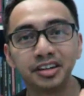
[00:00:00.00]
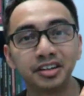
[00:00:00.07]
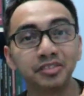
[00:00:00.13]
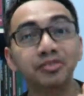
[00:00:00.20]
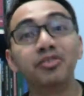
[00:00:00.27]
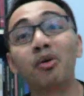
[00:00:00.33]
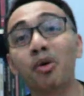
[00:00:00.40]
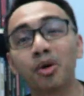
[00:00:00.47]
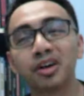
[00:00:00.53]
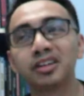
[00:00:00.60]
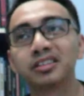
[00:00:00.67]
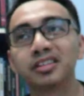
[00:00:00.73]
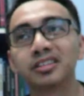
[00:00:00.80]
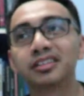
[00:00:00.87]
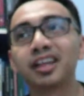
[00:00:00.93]

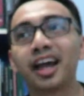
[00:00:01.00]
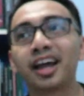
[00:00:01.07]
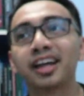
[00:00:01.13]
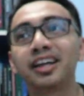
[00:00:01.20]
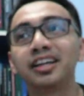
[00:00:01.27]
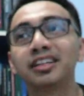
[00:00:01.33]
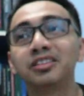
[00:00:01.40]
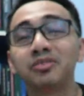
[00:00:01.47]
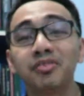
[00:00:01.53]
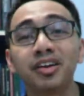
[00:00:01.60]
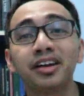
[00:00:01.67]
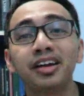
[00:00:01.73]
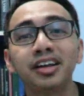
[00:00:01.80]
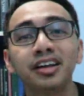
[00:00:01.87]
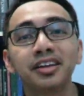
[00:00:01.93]
voice, it's like, it's
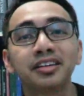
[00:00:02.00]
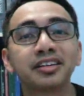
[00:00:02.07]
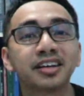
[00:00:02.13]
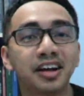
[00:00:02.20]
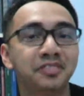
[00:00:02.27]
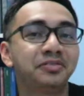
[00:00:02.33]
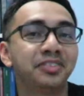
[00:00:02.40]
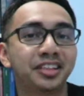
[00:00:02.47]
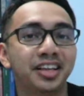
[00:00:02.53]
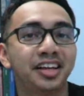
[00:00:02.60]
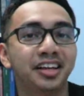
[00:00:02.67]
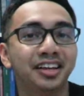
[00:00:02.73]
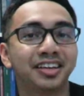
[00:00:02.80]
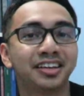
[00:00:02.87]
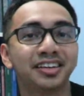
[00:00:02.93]
very
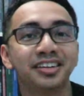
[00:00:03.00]
comforting,